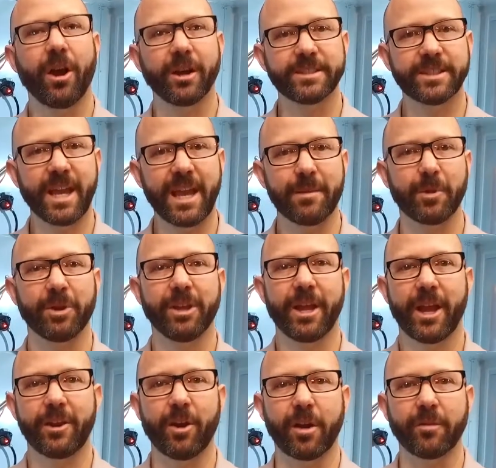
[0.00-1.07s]
our table
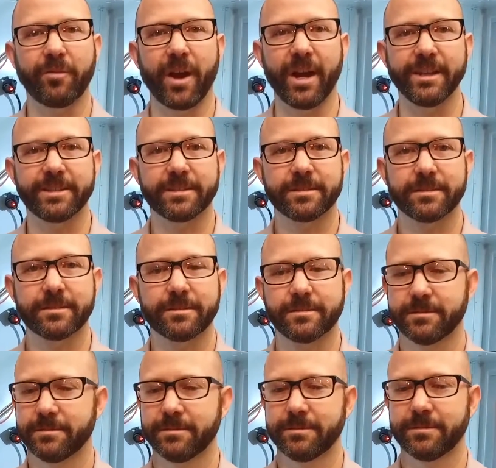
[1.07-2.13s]
and our vise.
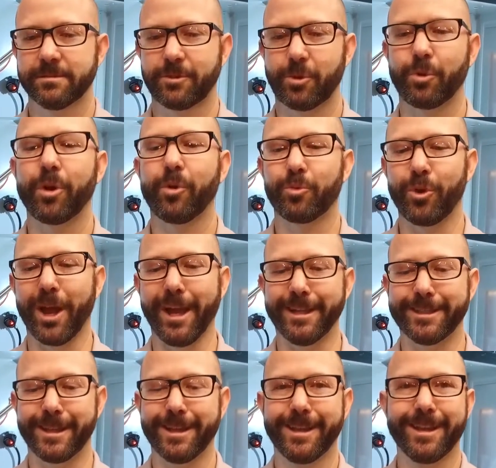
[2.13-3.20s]

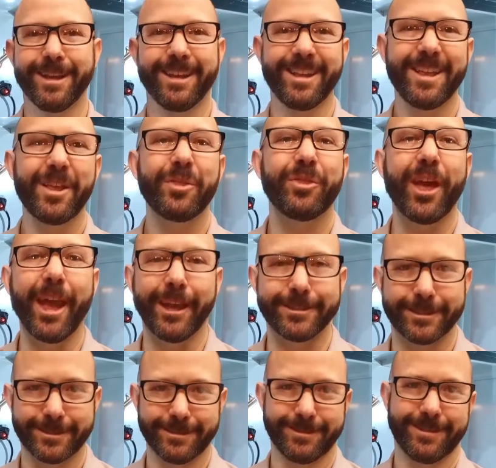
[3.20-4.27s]
Right,
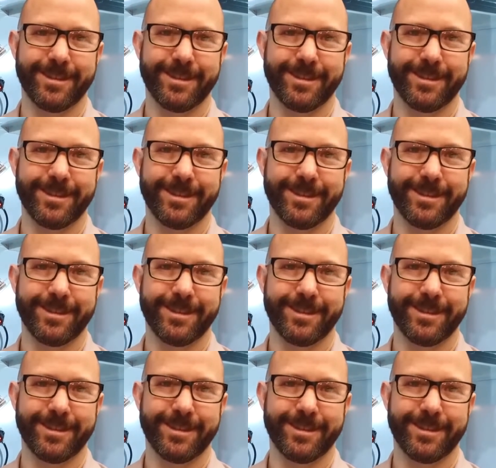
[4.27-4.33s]
thanks.